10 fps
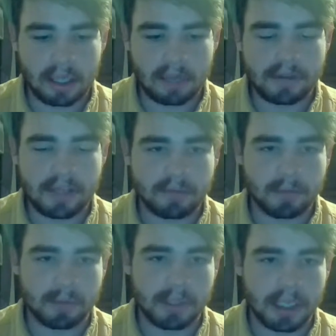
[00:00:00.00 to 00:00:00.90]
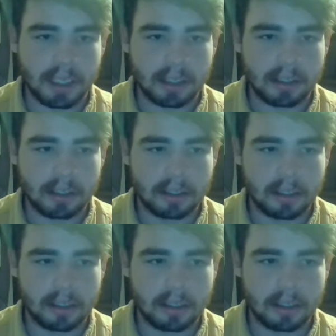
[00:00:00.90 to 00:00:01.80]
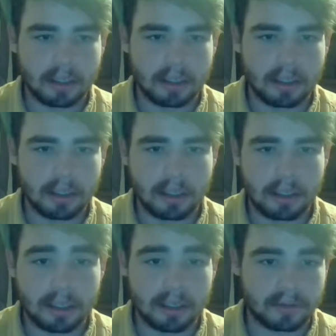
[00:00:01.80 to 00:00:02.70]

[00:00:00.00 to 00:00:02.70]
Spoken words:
everything from the beginning is